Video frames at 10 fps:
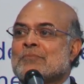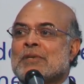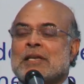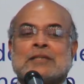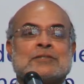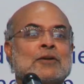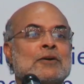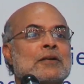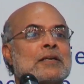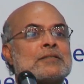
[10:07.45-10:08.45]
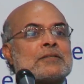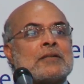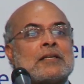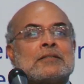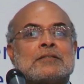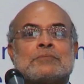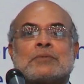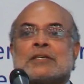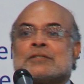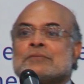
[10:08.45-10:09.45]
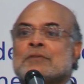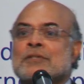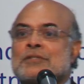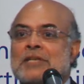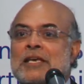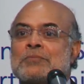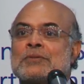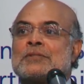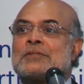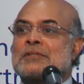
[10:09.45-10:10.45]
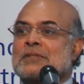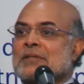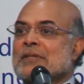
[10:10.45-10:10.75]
But as long as the relative price of non-staples